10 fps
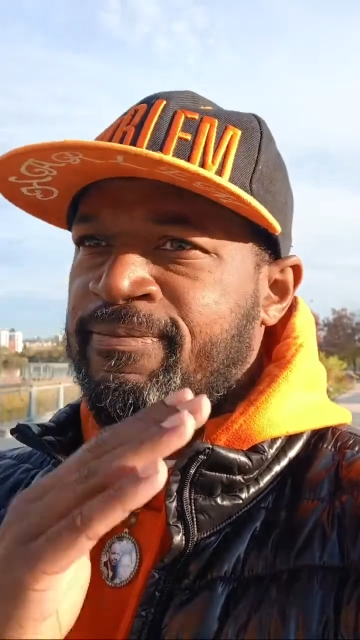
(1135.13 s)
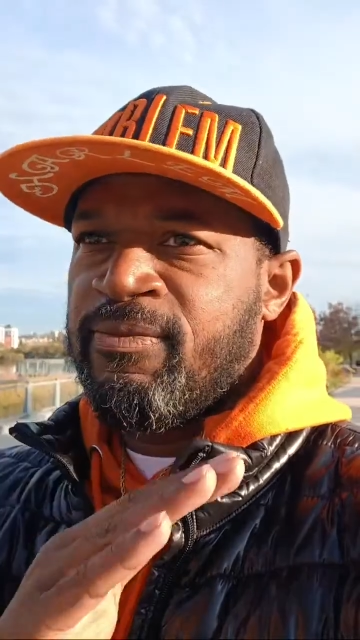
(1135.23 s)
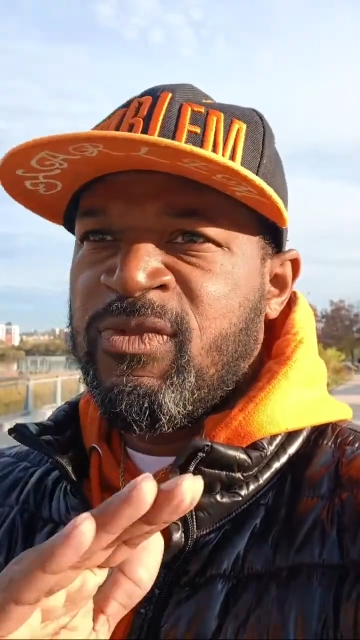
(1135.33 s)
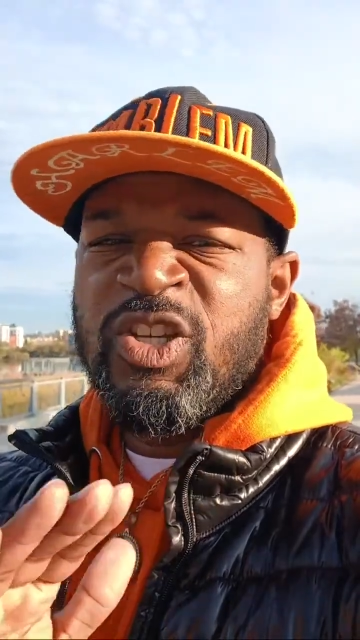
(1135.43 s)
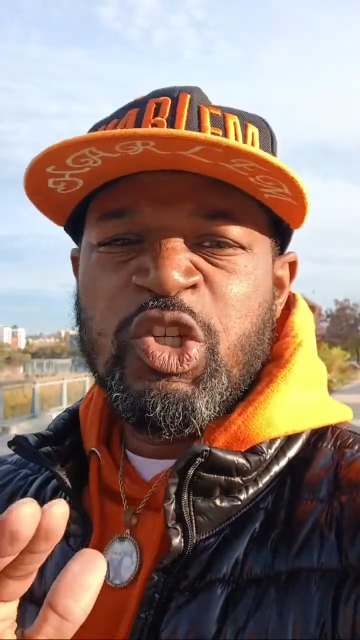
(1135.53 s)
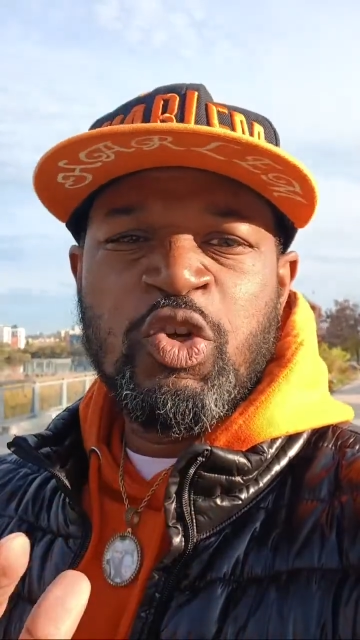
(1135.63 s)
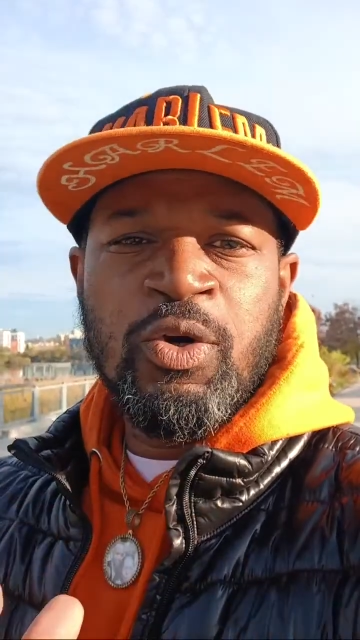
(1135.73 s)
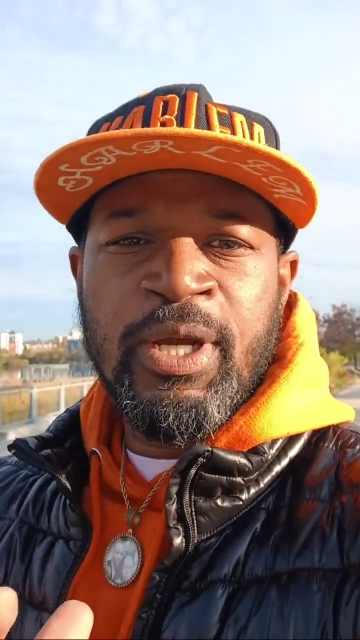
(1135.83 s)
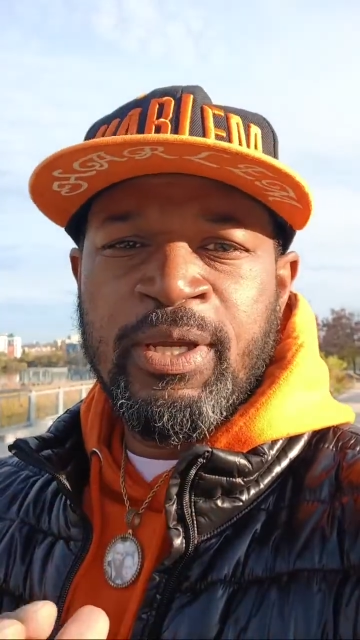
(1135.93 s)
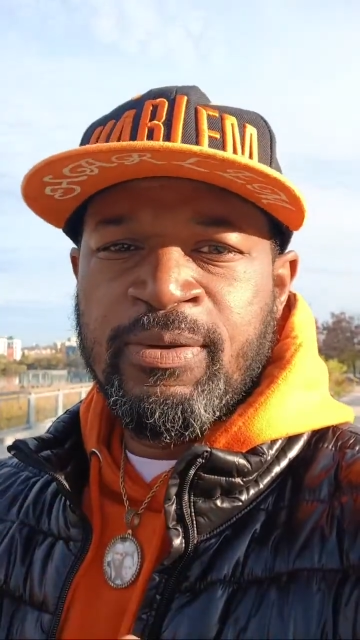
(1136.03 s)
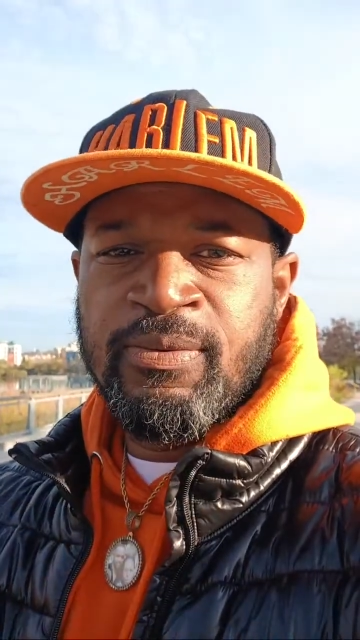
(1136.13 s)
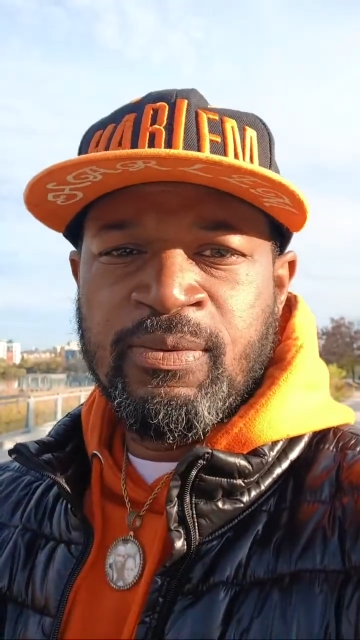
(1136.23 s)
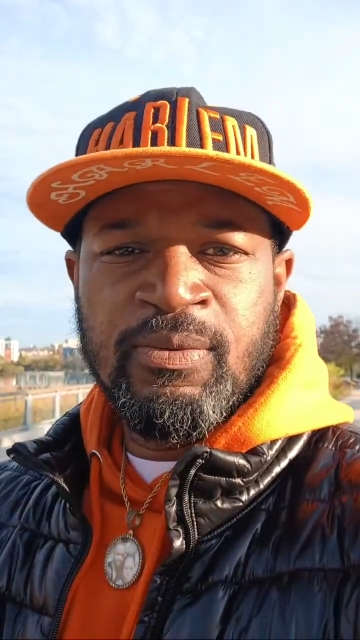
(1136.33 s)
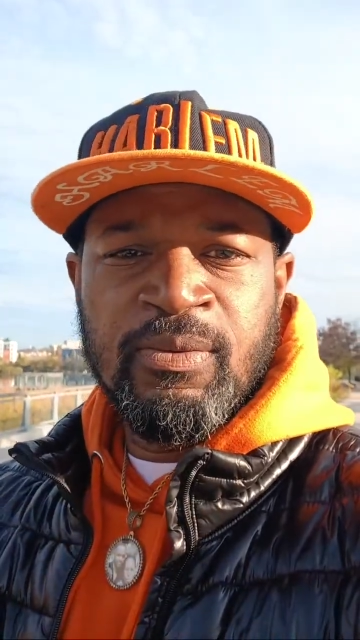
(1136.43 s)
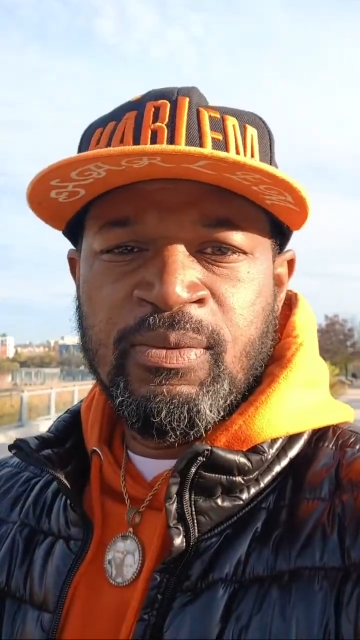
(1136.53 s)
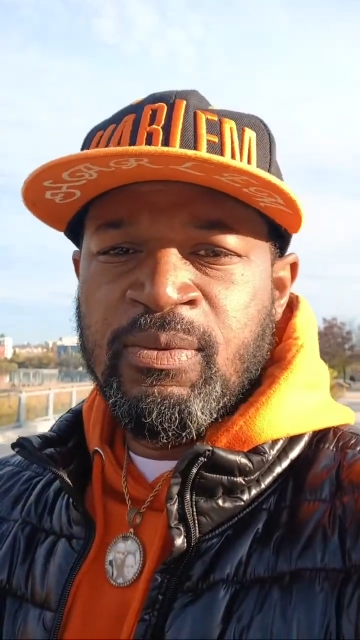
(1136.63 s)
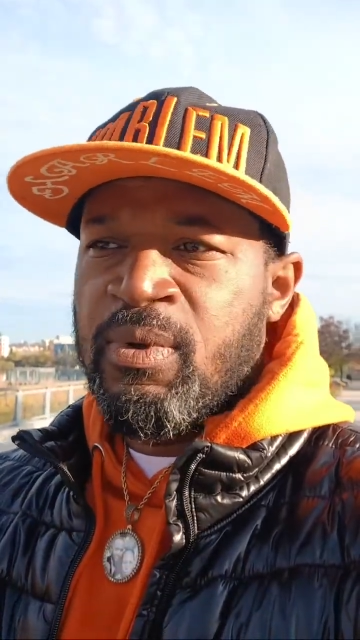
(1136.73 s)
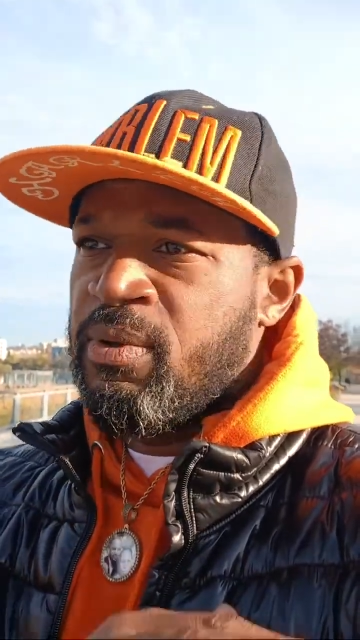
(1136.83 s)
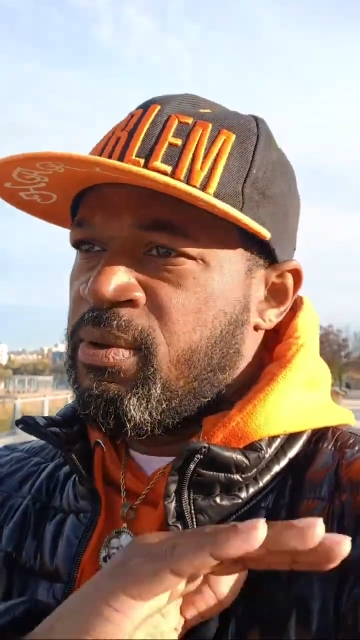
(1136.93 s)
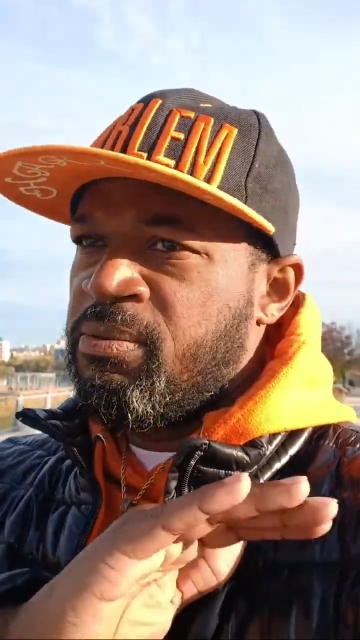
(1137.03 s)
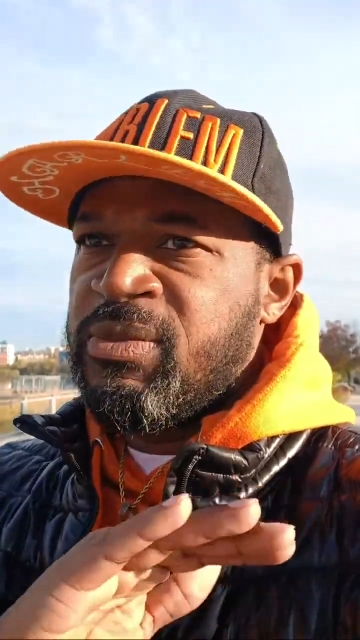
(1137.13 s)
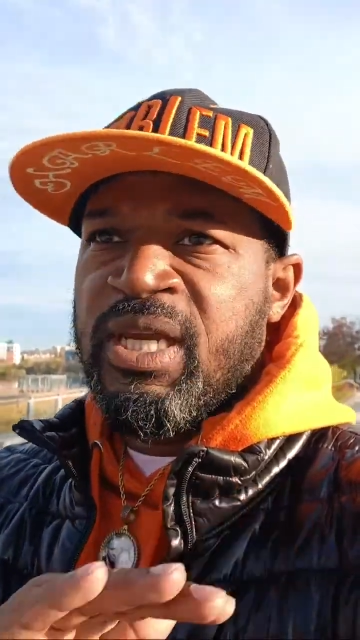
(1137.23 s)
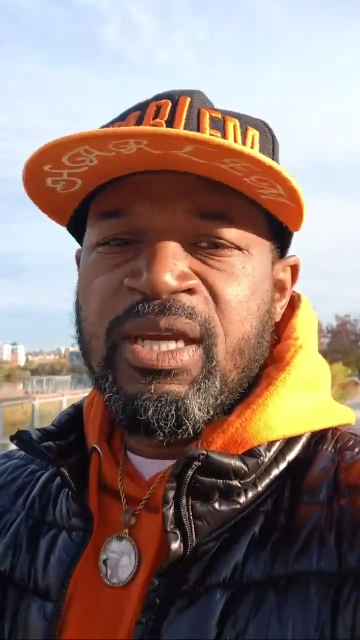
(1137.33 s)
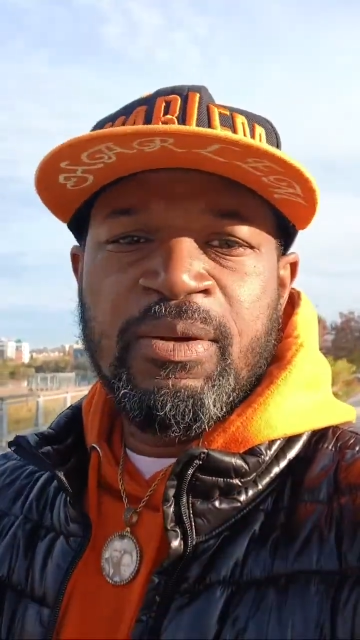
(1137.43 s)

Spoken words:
destroy, taking